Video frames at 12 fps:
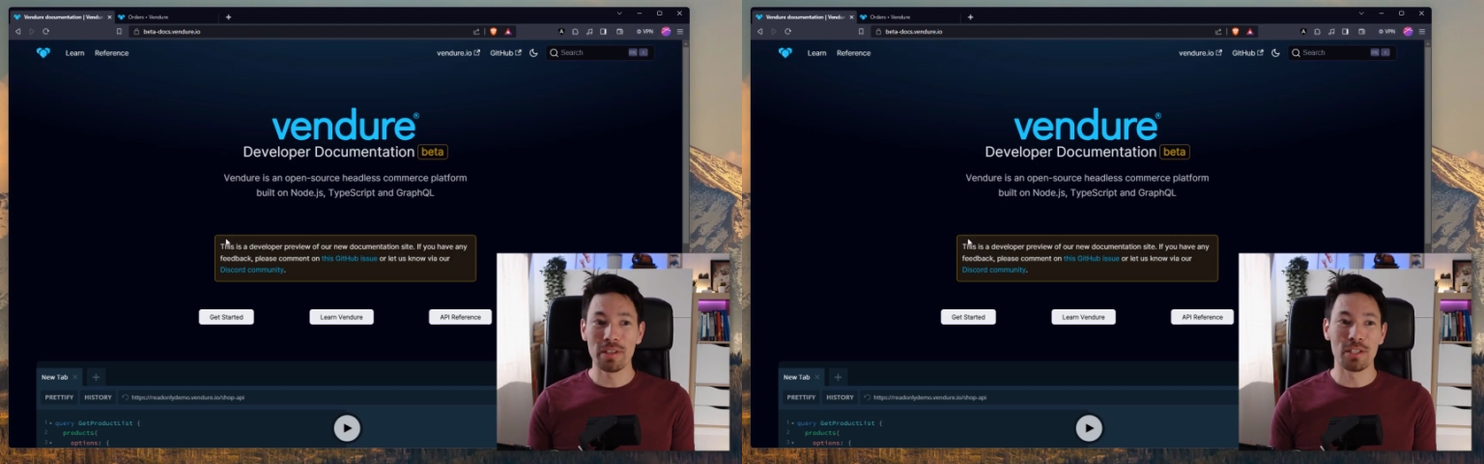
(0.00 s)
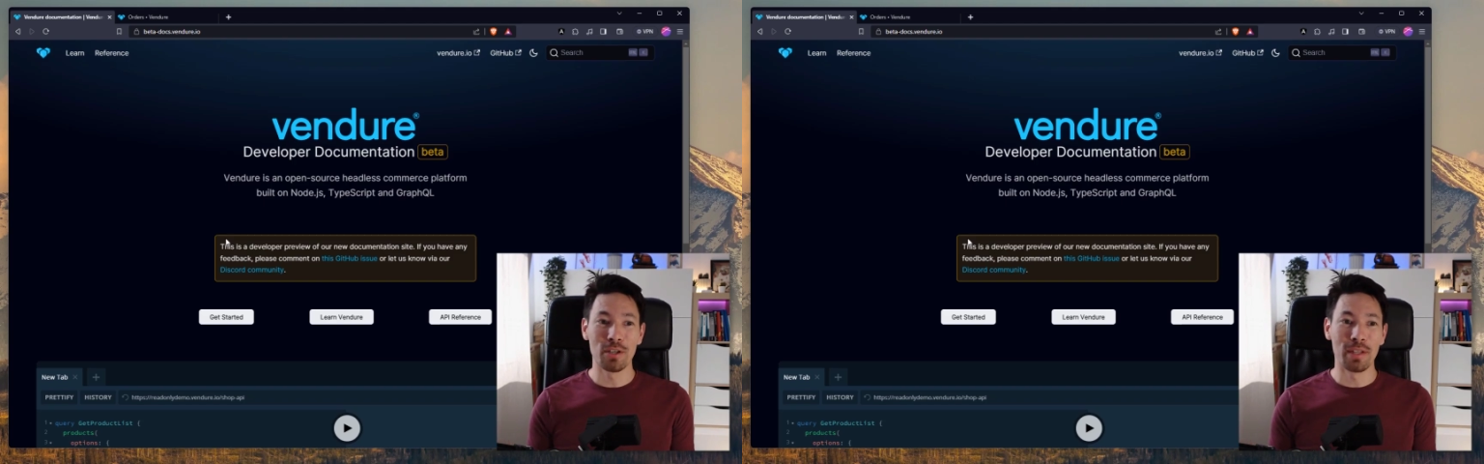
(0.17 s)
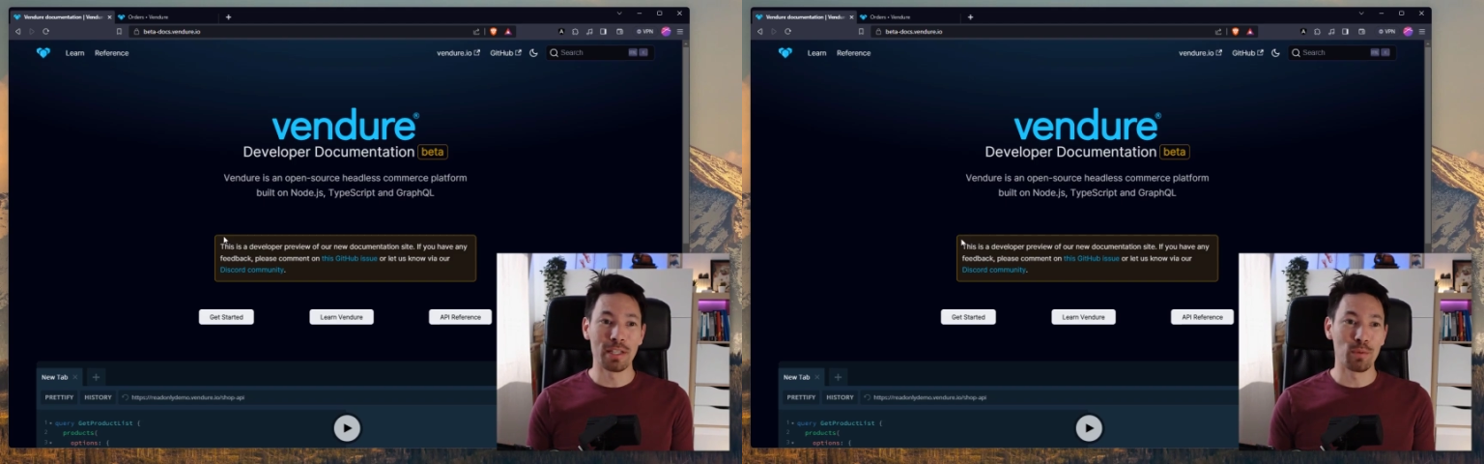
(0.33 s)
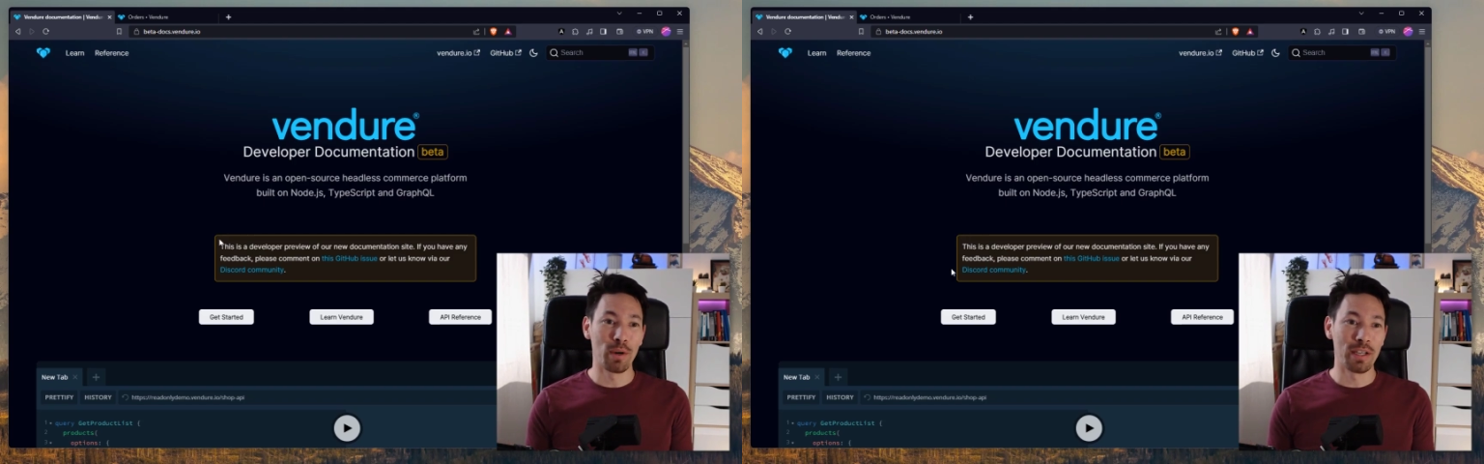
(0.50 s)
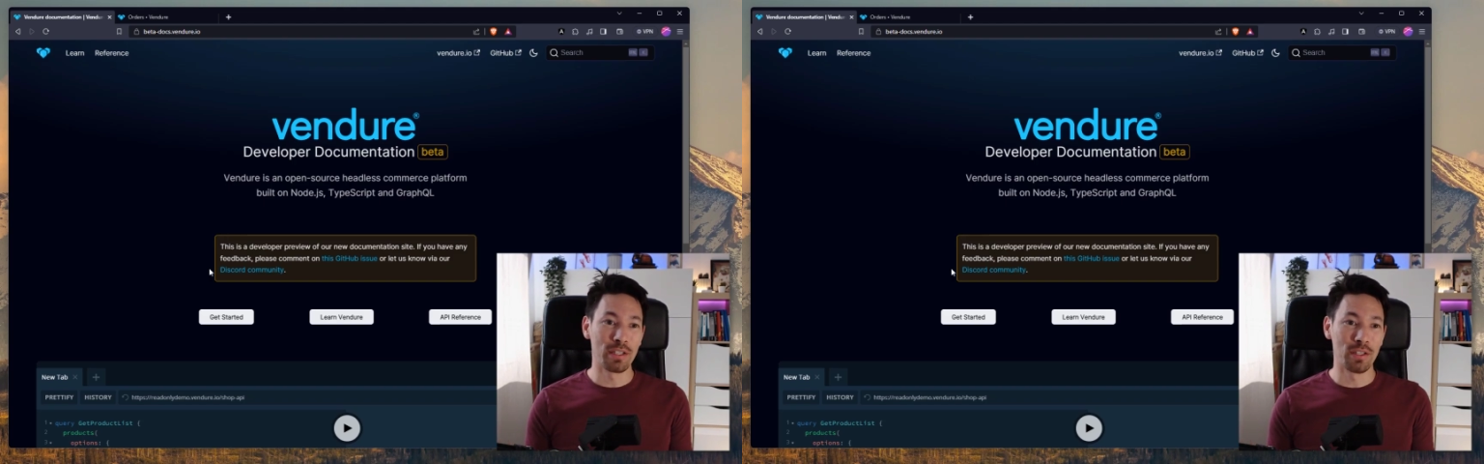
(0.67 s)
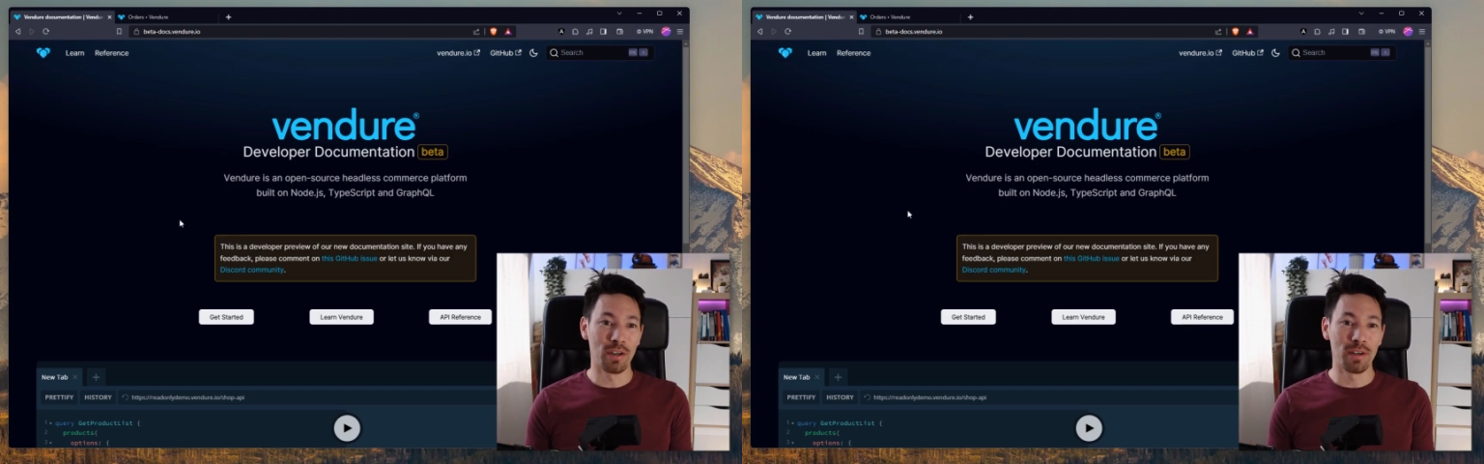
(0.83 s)
So that's why
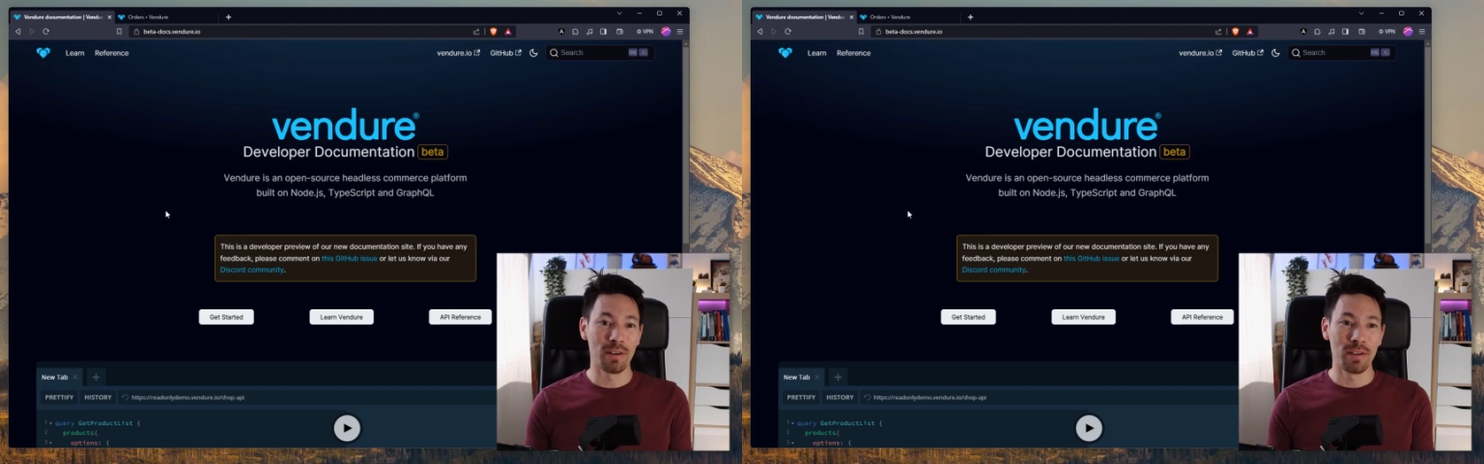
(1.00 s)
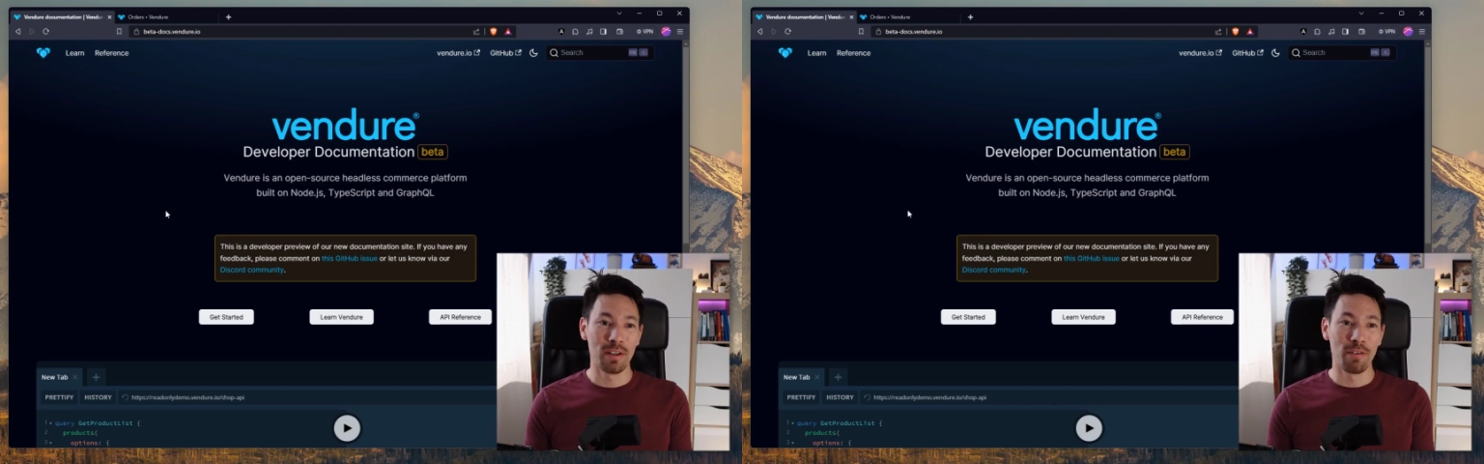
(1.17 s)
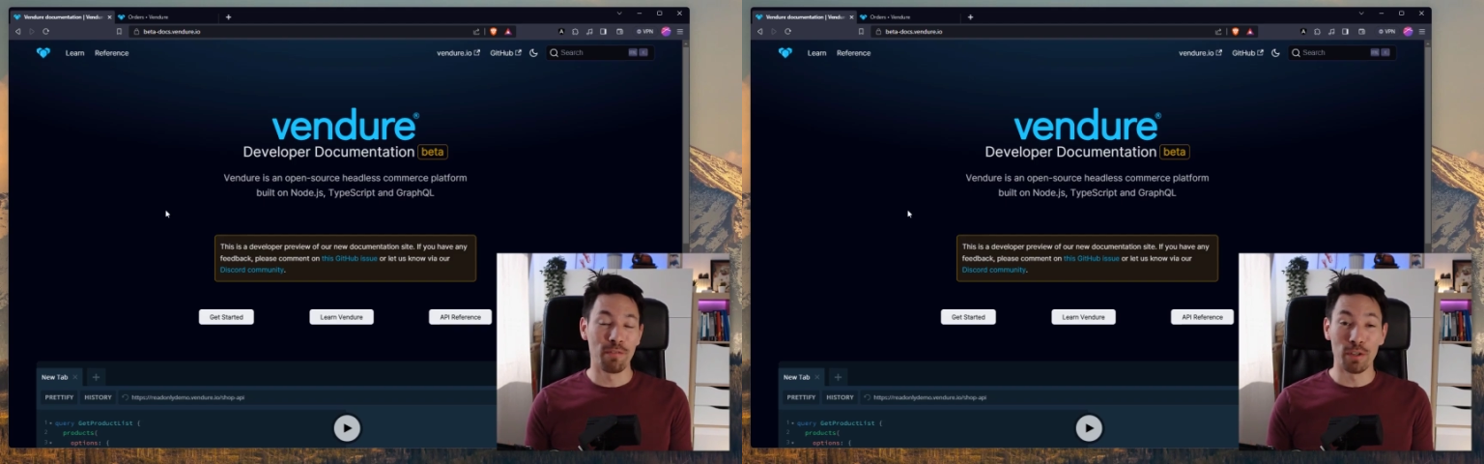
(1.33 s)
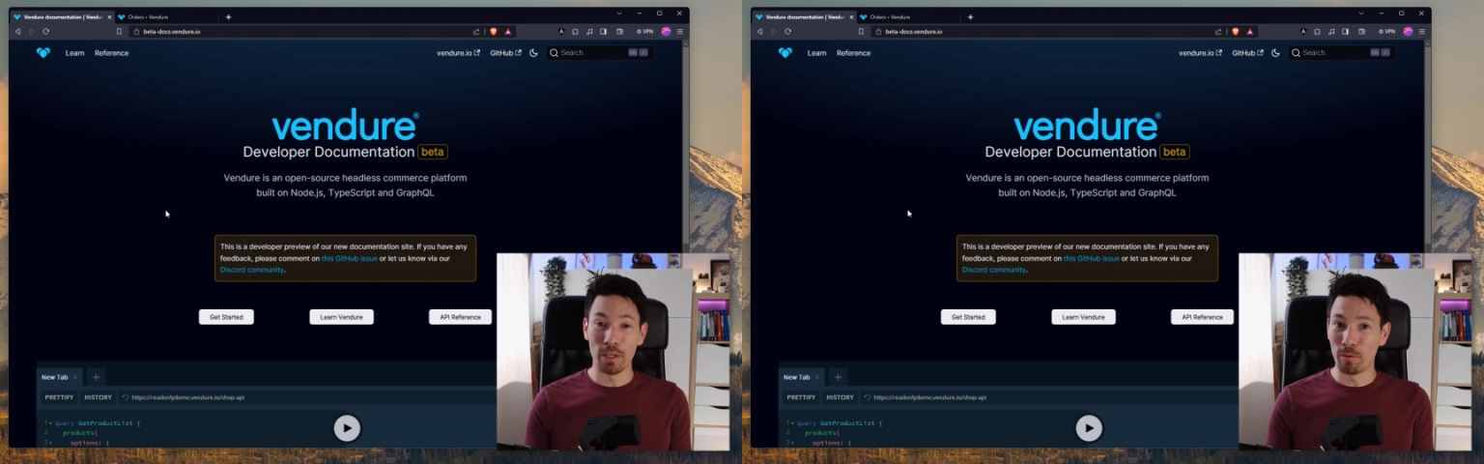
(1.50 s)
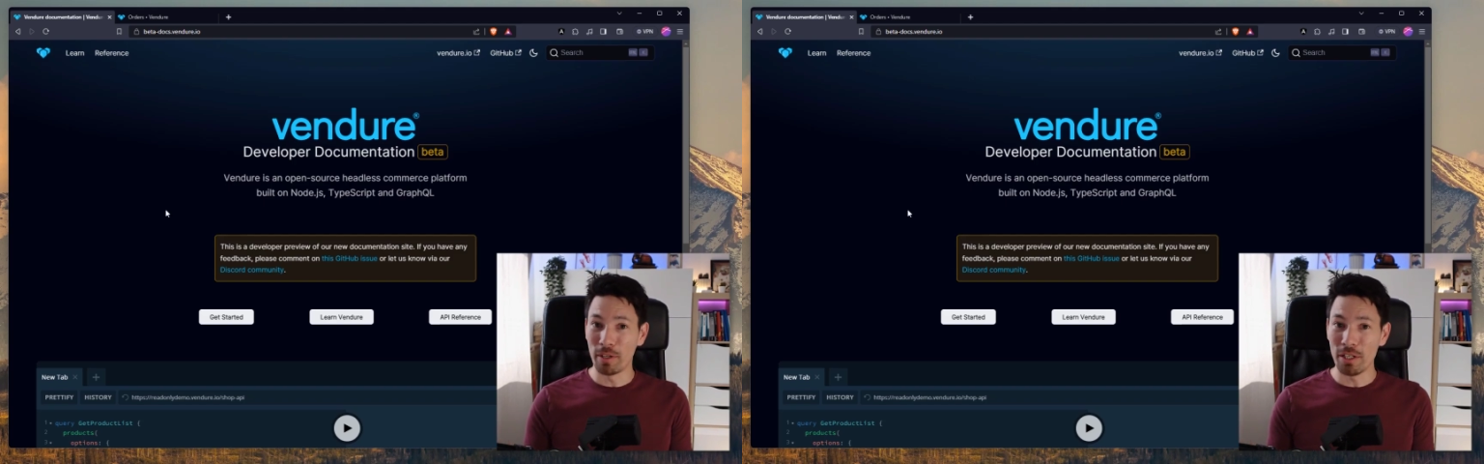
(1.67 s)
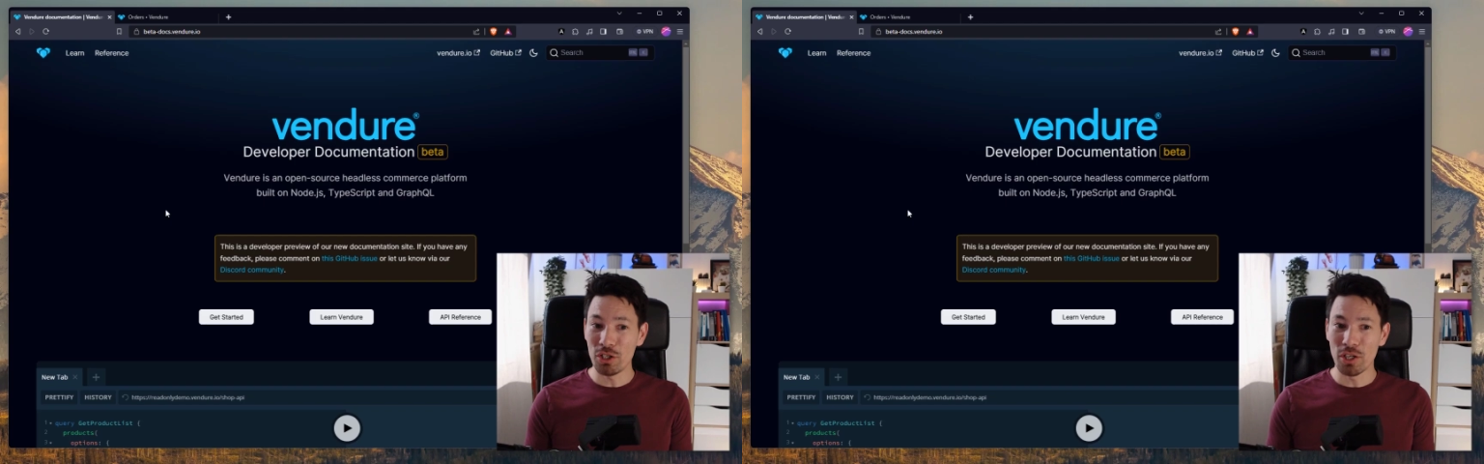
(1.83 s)
it's not fully
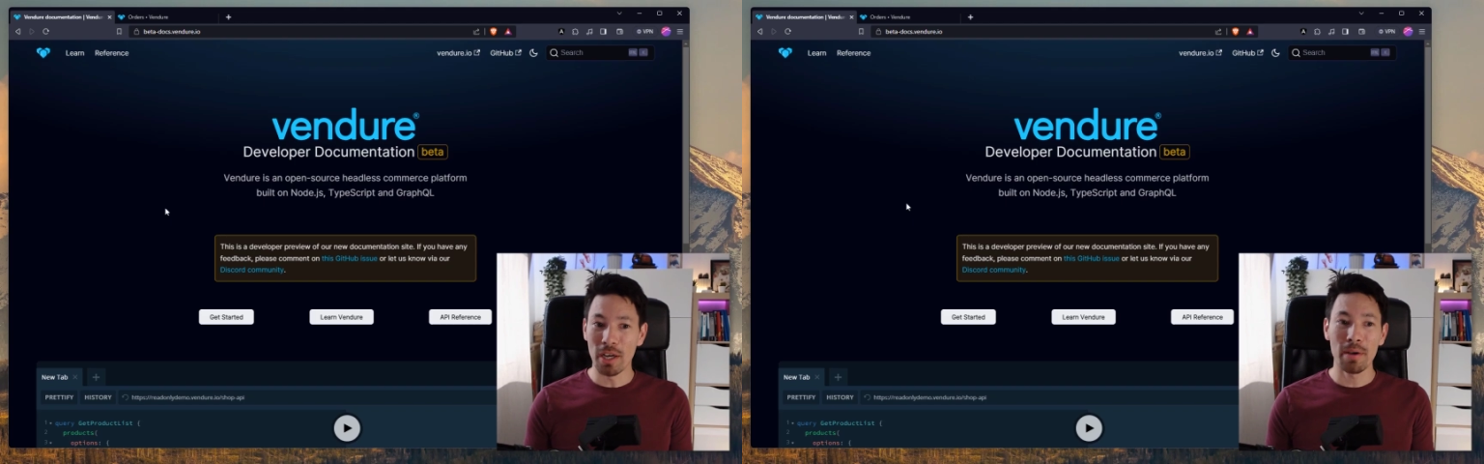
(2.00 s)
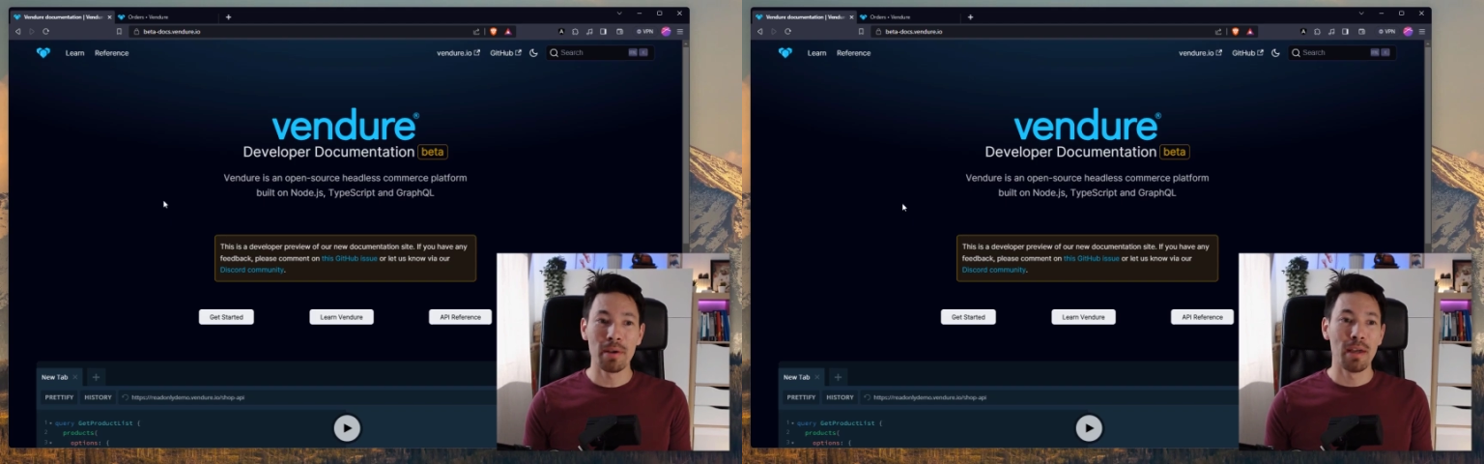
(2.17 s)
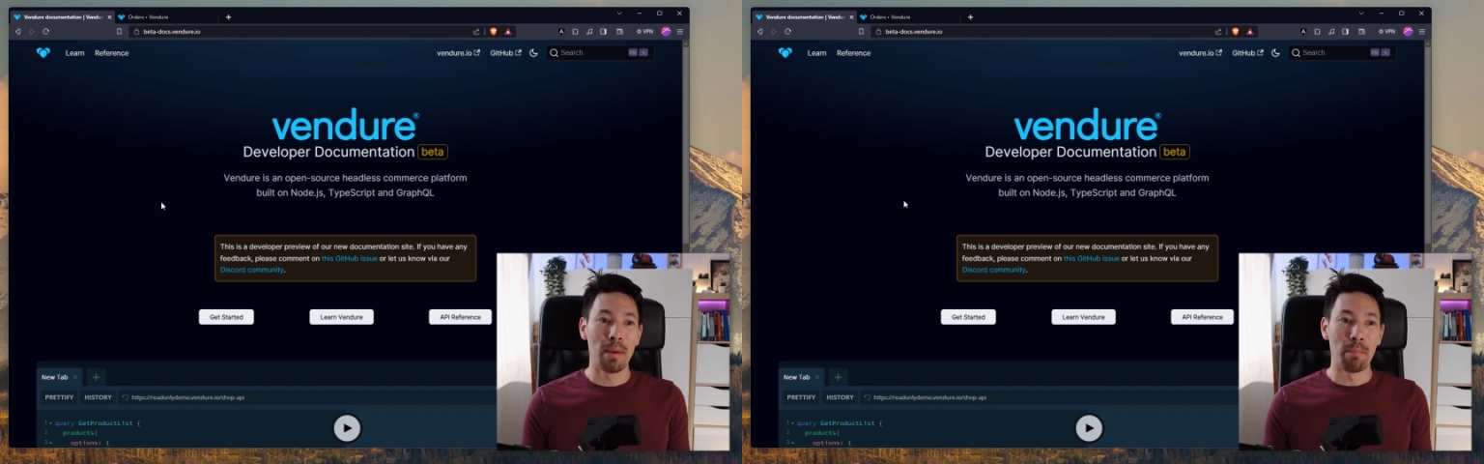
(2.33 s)
released yet.